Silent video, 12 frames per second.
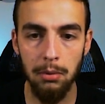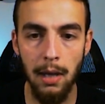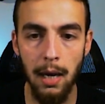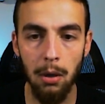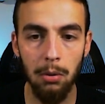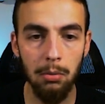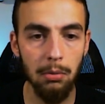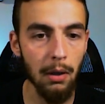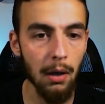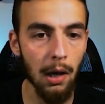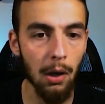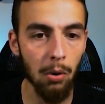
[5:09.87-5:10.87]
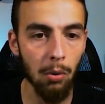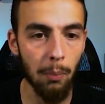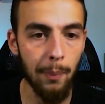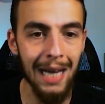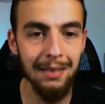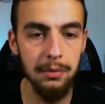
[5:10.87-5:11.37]
down our
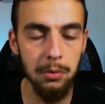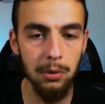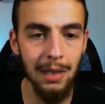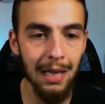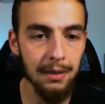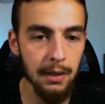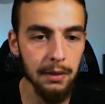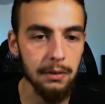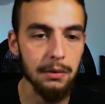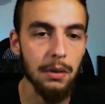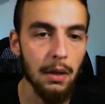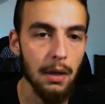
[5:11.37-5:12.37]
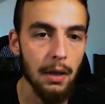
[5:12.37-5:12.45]
password.setter,